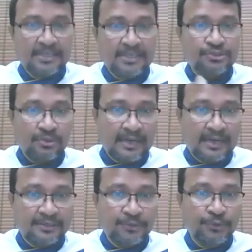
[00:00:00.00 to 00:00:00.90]
so
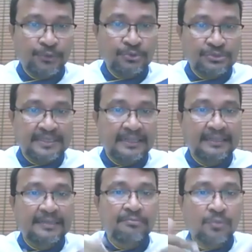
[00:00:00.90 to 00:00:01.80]
that you sell
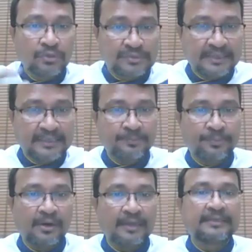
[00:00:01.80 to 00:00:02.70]
the most selling
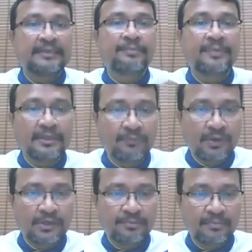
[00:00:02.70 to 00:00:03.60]
product in bigger
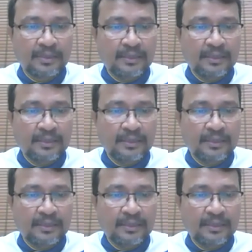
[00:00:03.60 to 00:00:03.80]
volume